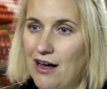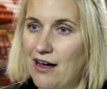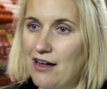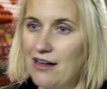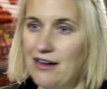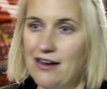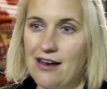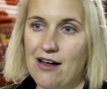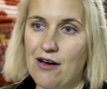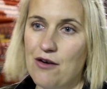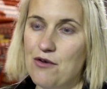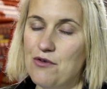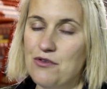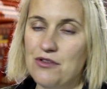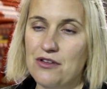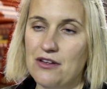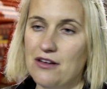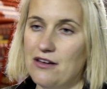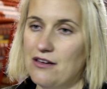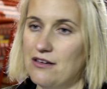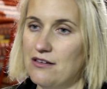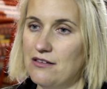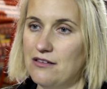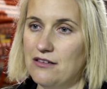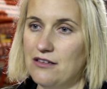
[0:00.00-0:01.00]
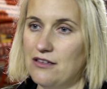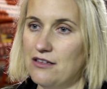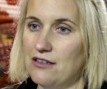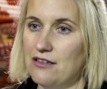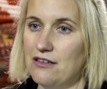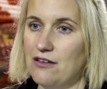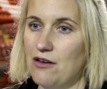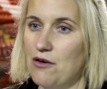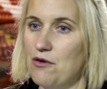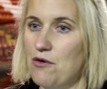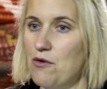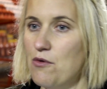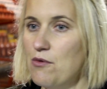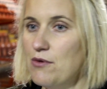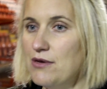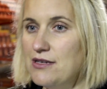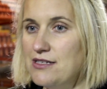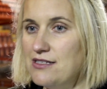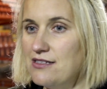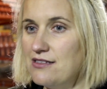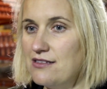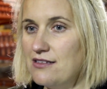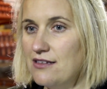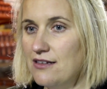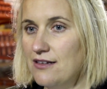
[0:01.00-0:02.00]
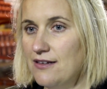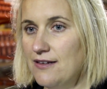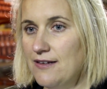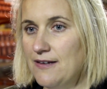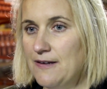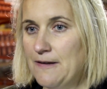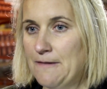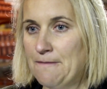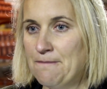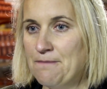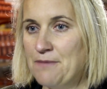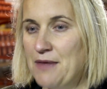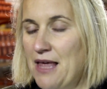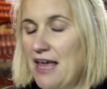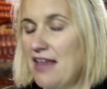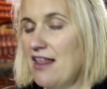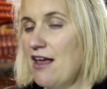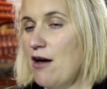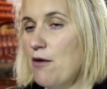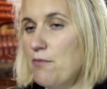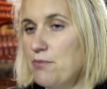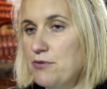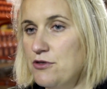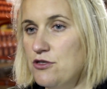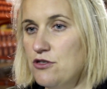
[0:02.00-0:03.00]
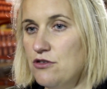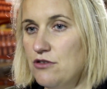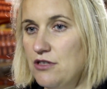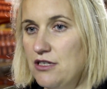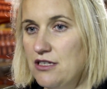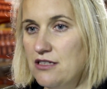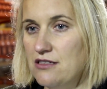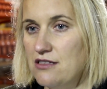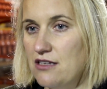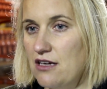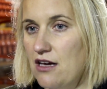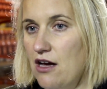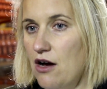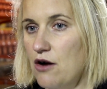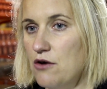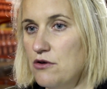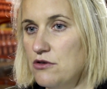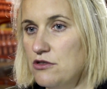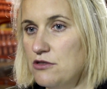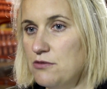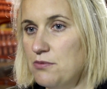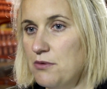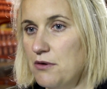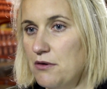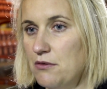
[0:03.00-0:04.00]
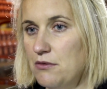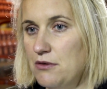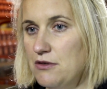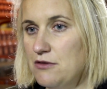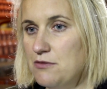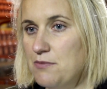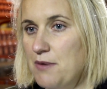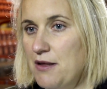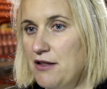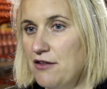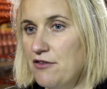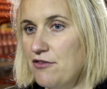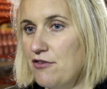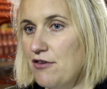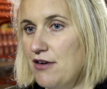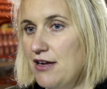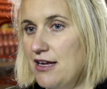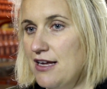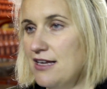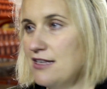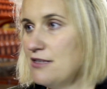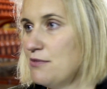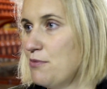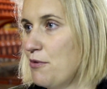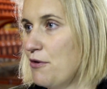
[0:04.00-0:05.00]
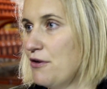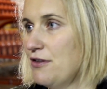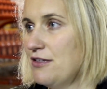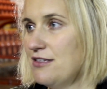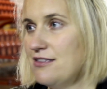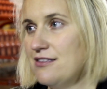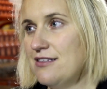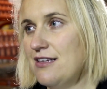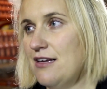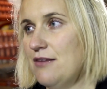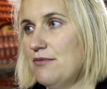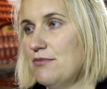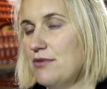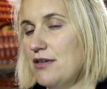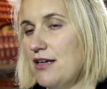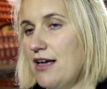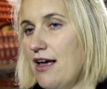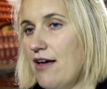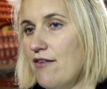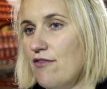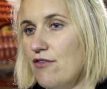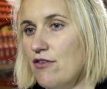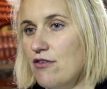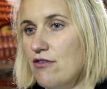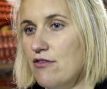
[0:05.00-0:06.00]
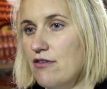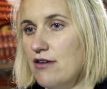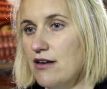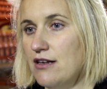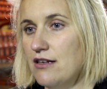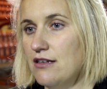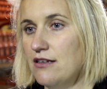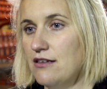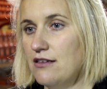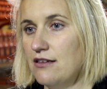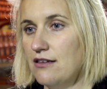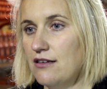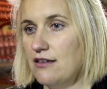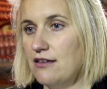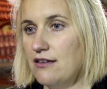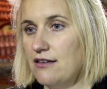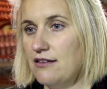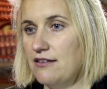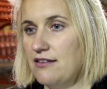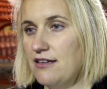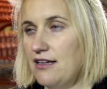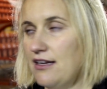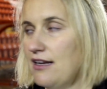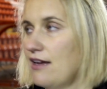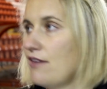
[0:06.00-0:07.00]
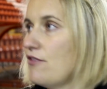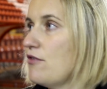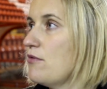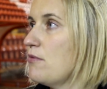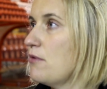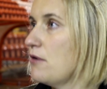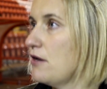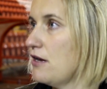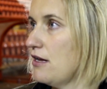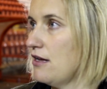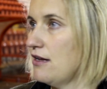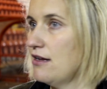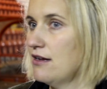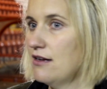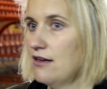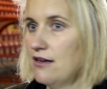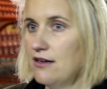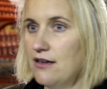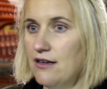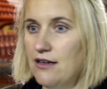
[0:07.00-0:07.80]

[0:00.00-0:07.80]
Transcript: I know that you don't always get that opportunity as a coach, but we spent 3 years putting this team together, and I think everybody,